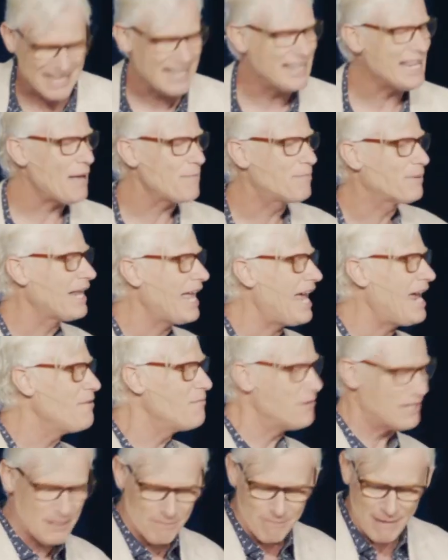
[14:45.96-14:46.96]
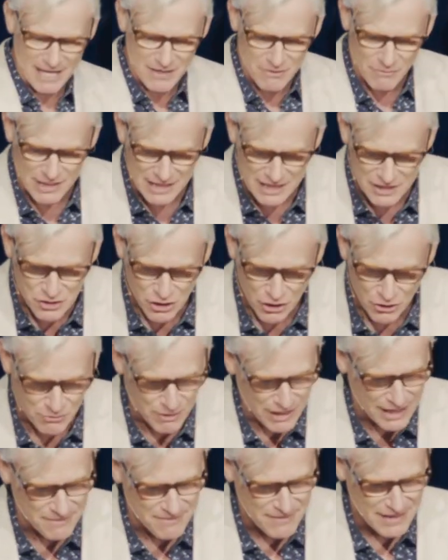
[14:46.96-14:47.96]
then they played with the mother and the
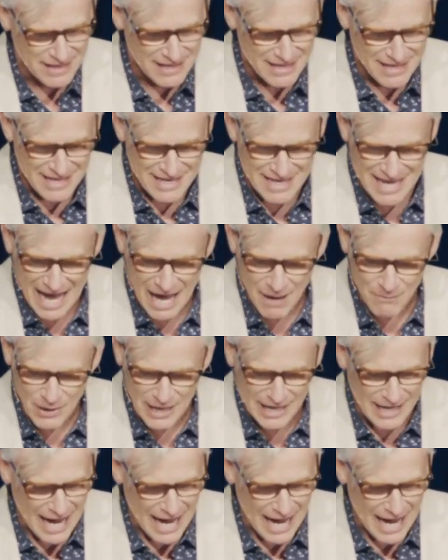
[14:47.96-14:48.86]
children. And when